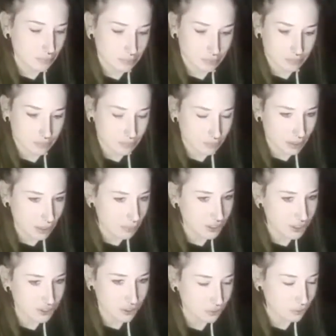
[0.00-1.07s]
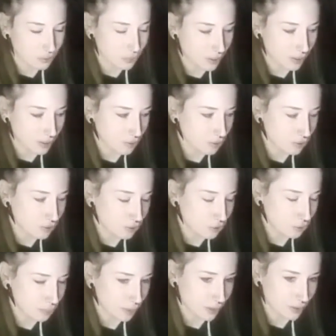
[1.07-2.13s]
maybe just one or two
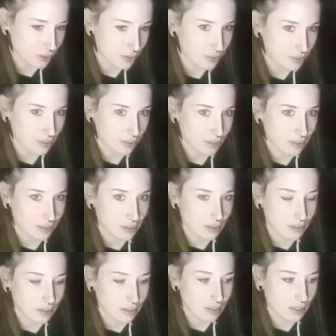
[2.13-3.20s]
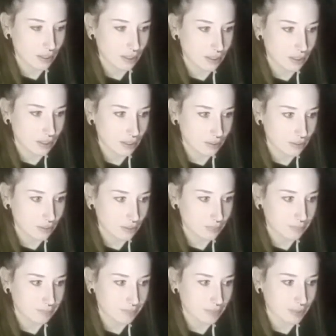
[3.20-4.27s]
spirits and
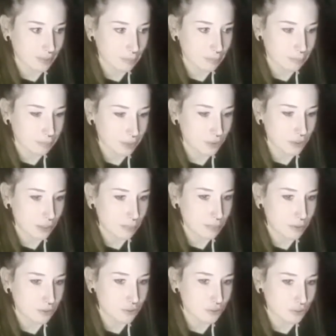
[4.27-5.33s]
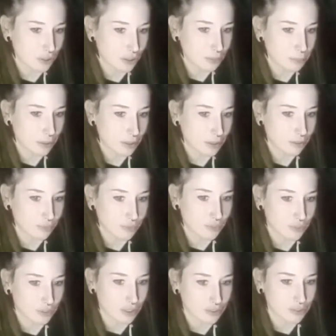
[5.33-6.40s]
build up a strong bond of
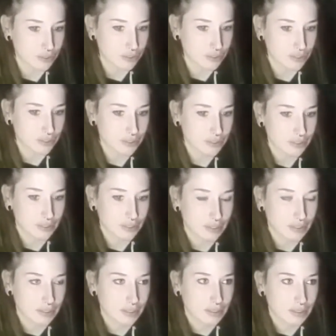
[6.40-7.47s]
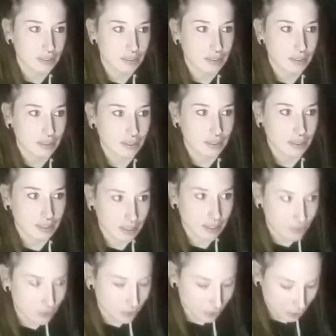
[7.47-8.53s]
trust and get to
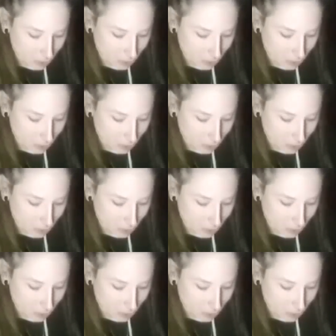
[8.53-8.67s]
know them